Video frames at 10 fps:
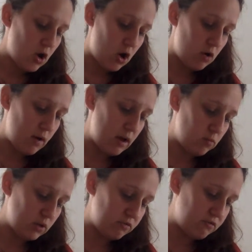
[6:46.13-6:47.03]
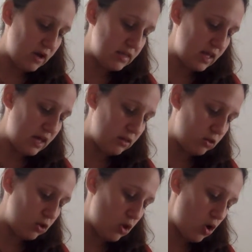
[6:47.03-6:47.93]
All right, well, to find that
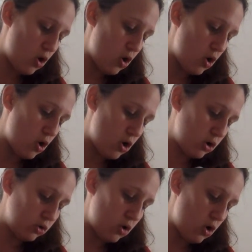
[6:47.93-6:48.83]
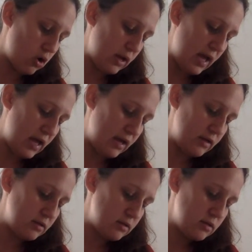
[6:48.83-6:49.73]
long
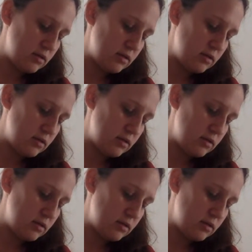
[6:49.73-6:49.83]
hand,